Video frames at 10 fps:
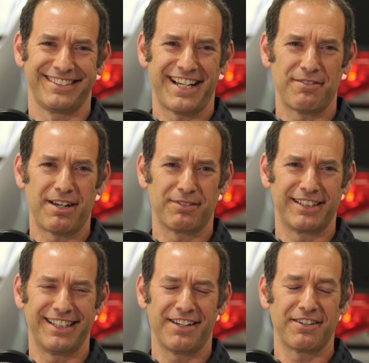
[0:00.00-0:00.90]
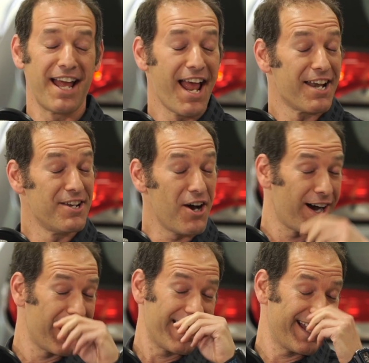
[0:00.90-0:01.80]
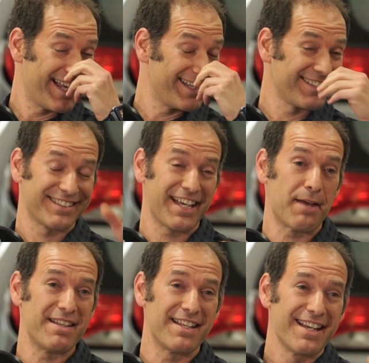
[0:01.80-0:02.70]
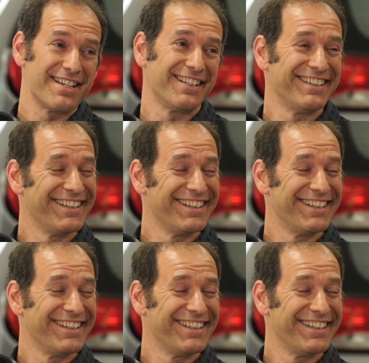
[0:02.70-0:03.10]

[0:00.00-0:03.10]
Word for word: Oh, you did. I'm gonna, I'm gonna, no, you, I, and just to say, I oh, mean, you guys